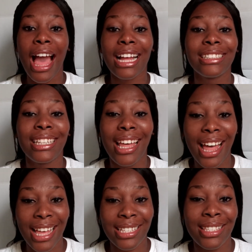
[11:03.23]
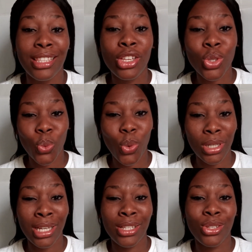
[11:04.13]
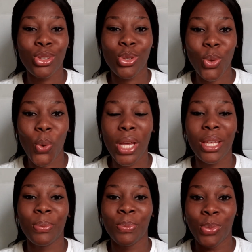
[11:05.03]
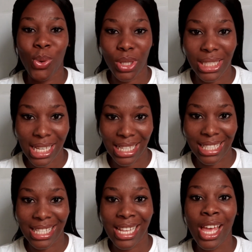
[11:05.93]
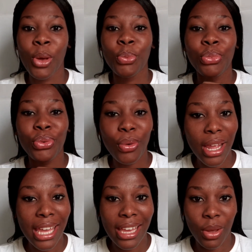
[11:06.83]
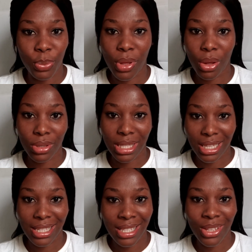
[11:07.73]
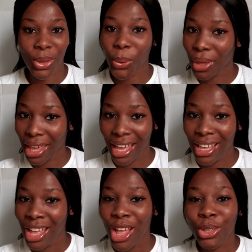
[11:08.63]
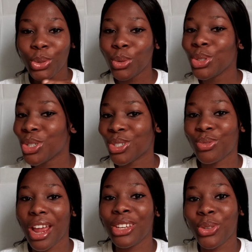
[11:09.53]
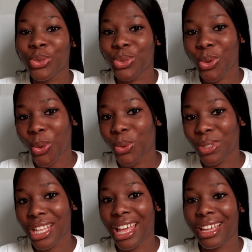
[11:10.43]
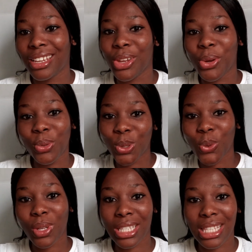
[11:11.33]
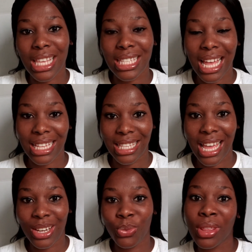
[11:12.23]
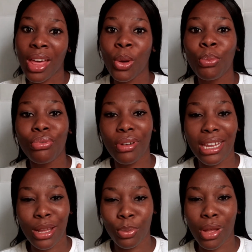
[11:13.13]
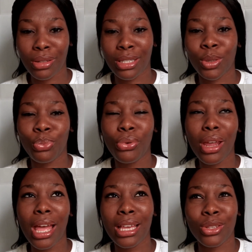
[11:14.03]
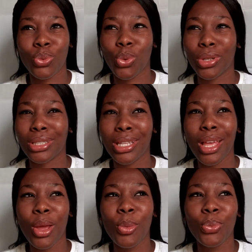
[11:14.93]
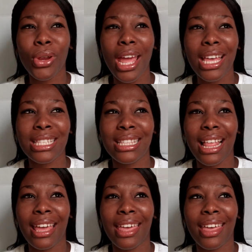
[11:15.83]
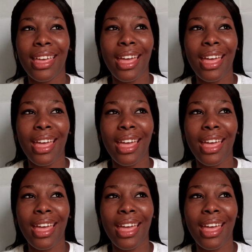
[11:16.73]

And guys, this one is so important. Pray about it, okay? Don't just write those goals and, you know, do all the things I said without praying about it. Prayer is what? Prayer is like